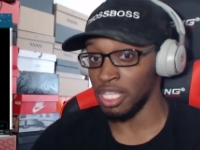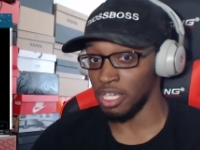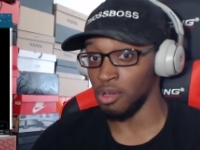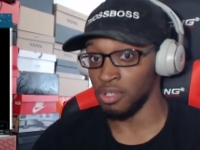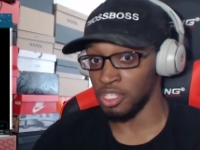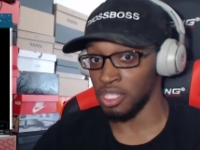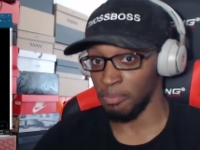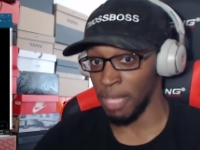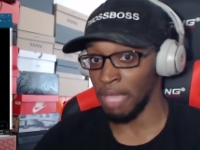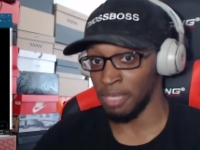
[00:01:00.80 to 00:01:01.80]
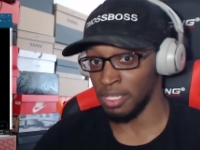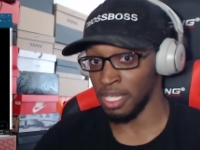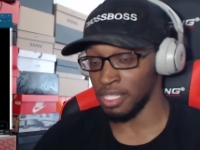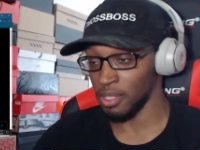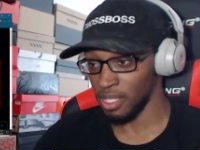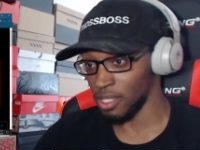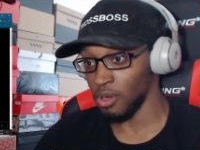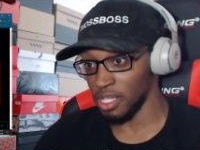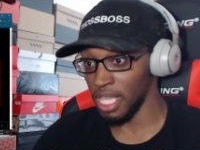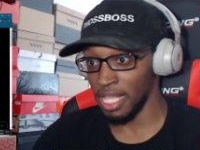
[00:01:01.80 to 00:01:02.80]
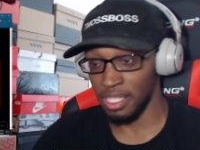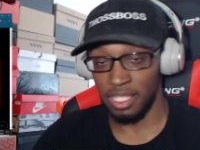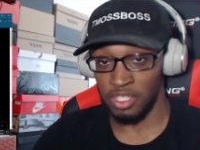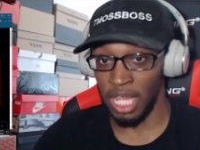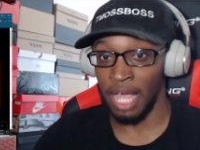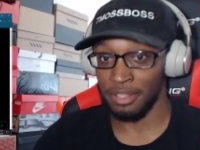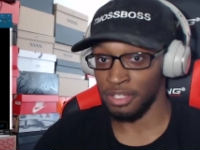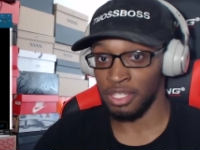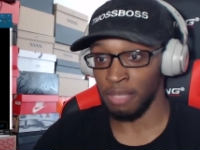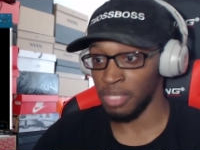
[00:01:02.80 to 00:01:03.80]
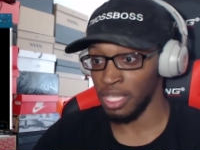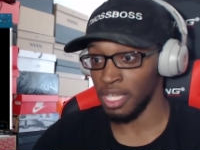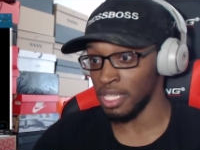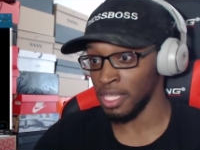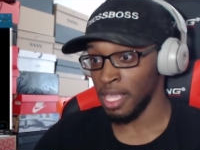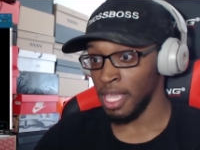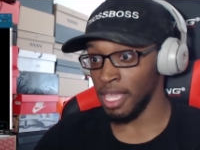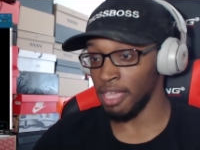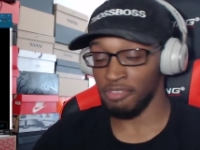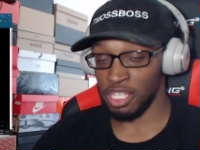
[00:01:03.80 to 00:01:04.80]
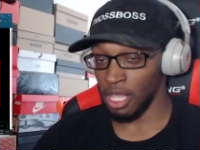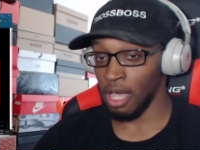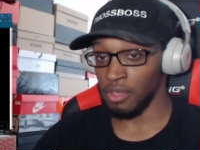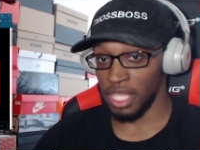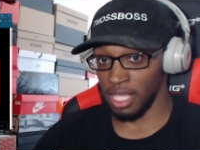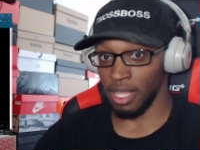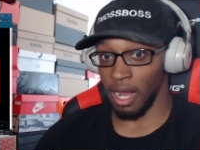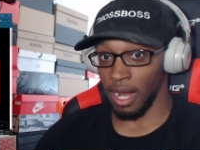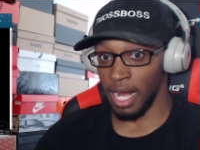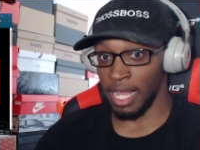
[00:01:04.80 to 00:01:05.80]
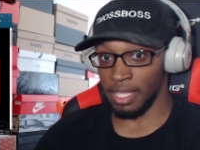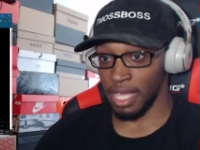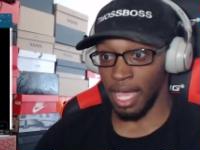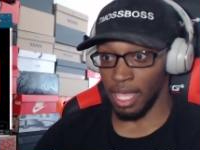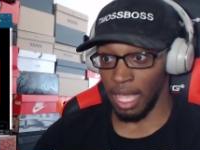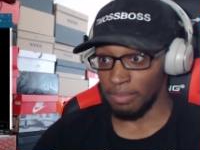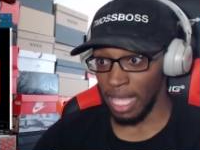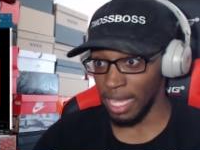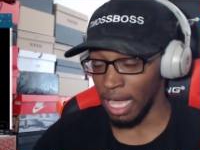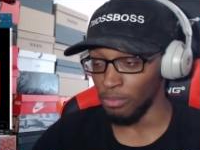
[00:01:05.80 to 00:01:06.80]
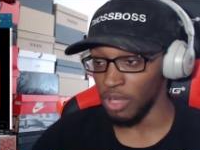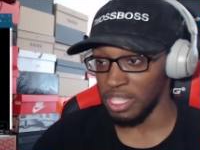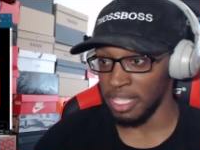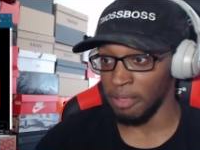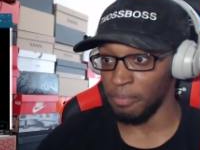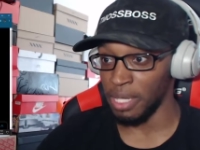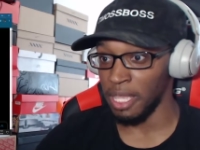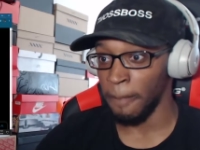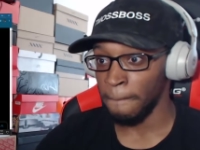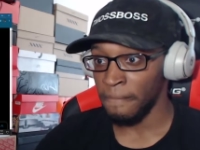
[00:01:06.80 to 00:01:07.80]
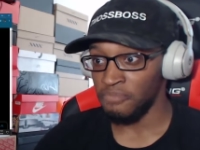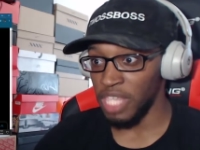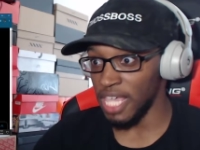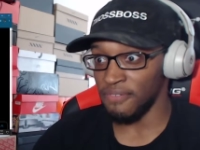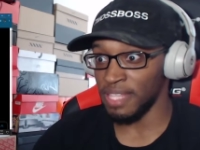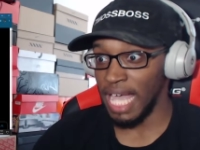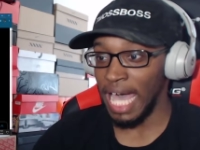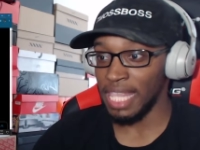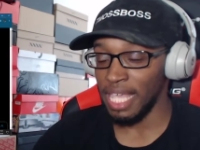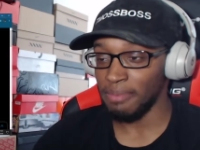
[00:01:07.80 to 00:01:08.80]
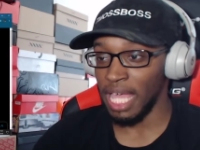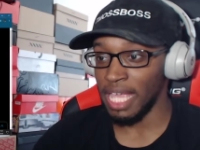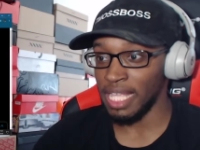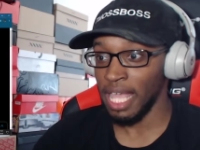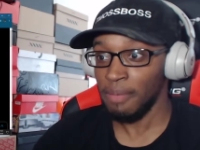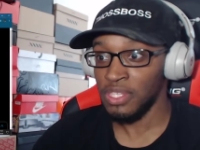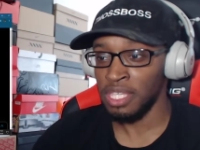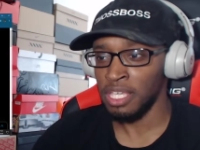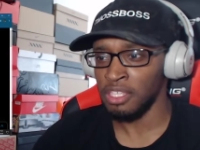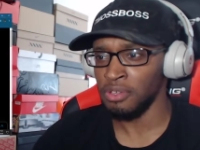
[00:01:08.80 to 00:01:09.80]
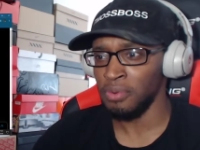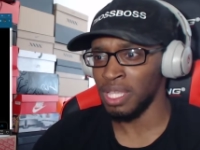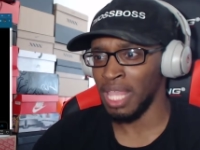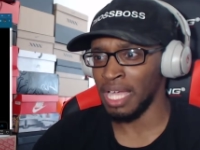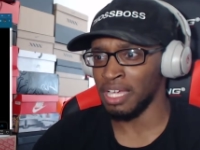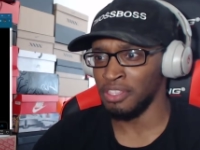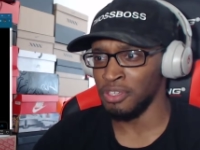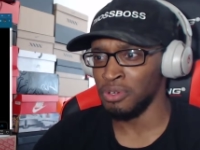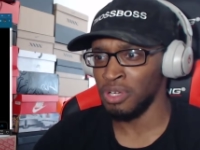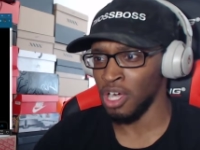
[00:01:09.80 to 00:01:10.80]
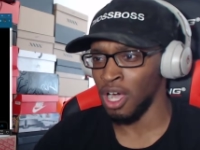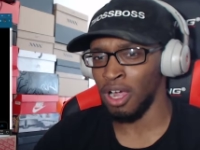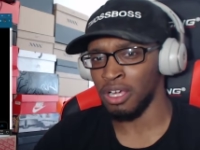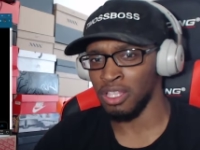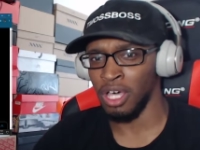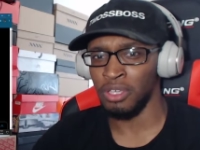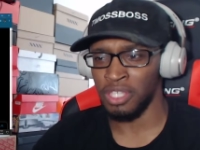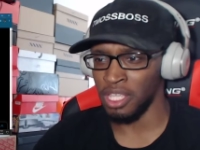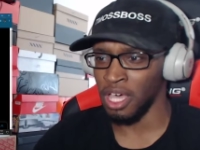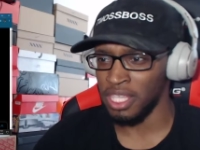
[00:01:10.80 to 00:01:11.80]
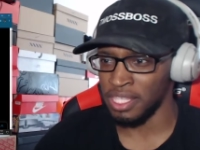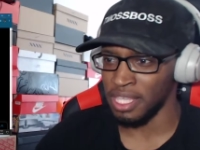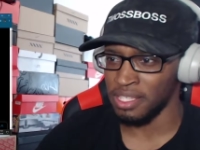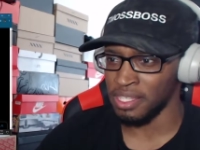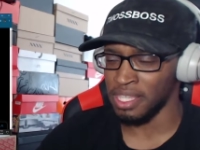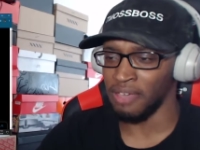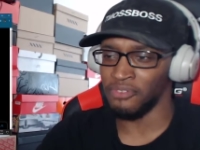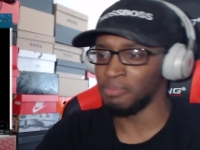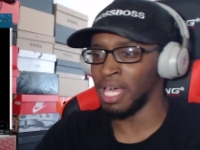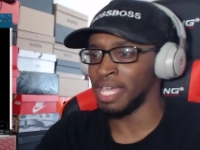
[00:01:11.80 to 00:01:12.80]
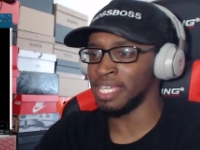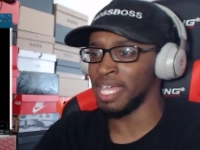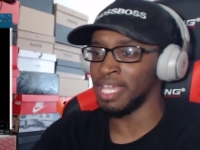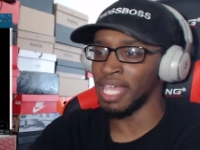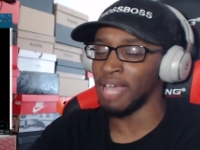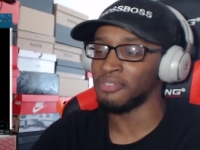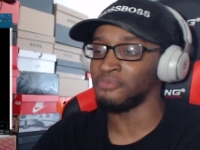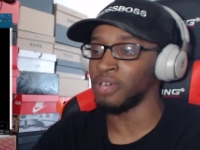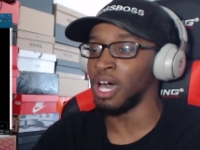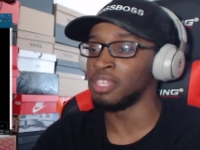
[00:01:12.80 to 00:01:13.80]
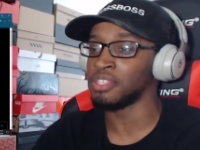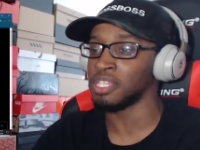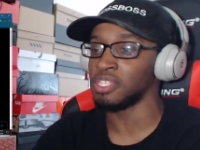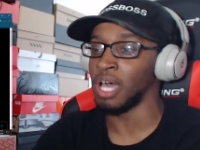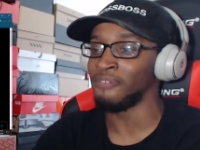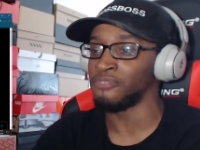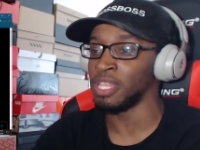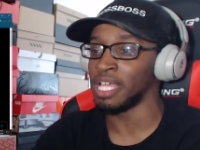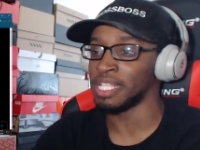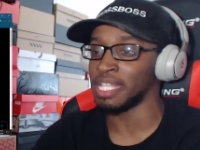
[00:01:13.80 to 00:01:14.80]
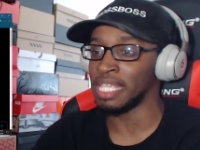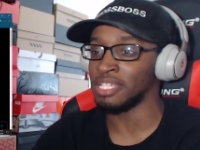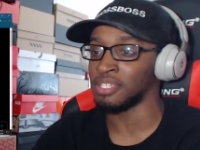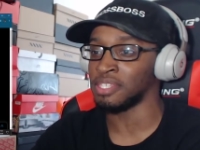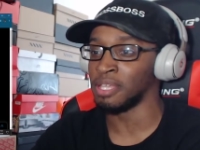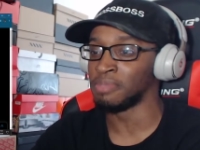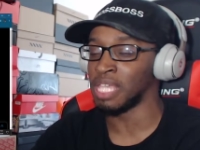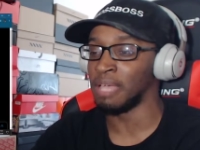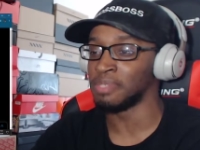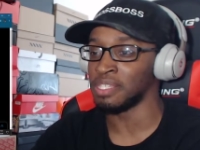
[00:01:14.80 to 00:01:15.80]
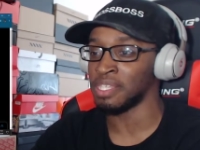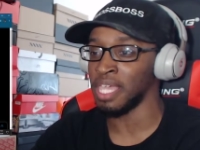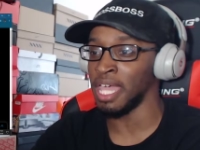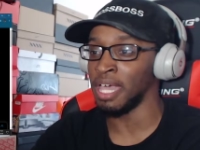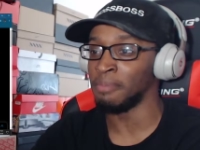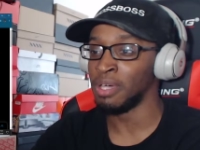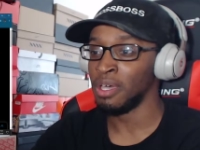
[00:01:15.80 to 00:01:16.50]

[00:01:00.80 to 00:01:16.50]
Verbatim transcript: going to the baby? Cause it, or yeah, to the child or something? Cause if so, then all right, yeah, I'm like I'm with it. But if not, I'm like I'm seeing you with like a new car, clothes, and all this other stuff. I'm like, yeah, that honestly though, I feel like that that's just sometimes a scam